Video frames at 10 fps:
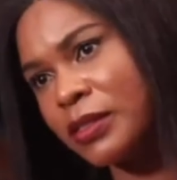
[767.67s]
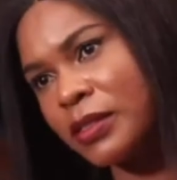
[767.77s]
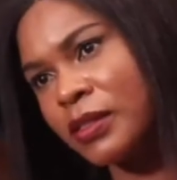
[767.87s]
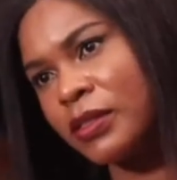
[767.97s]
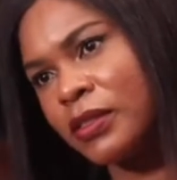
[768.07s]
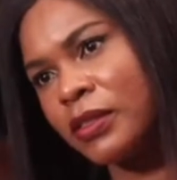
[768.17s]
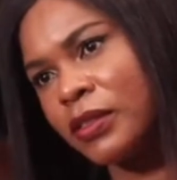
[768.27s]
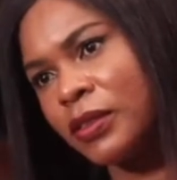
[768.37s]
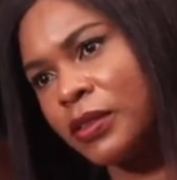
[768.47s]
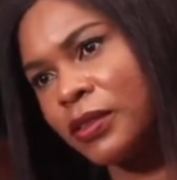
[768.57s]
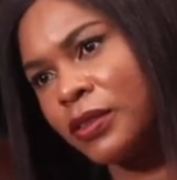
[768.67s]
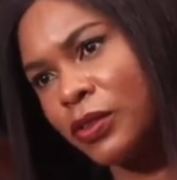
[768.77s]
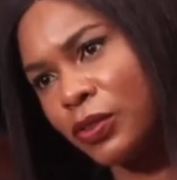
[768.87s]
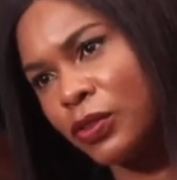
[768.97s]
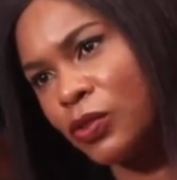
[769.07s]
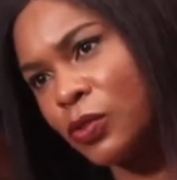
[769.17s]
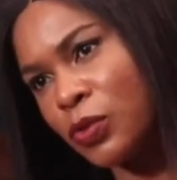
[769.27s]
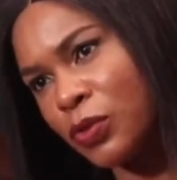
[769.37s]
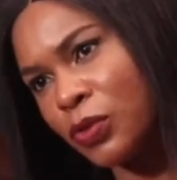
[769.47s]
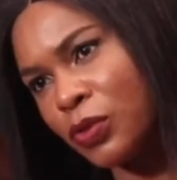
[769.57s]

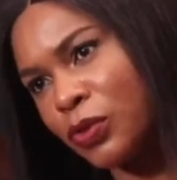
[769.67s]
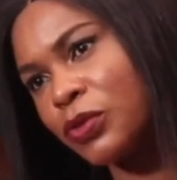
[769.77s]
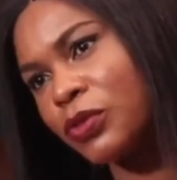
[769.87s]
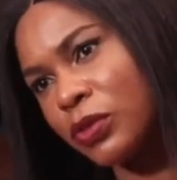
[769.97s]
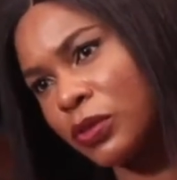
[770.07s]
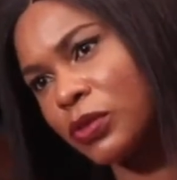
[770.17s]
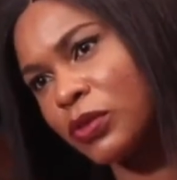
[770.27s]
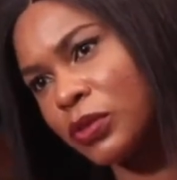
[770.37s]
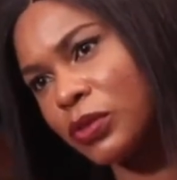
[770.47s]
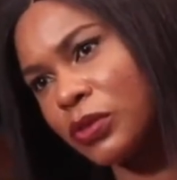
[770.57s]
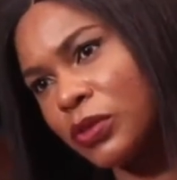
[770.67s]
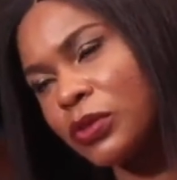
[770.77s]
No, that's not what I mean.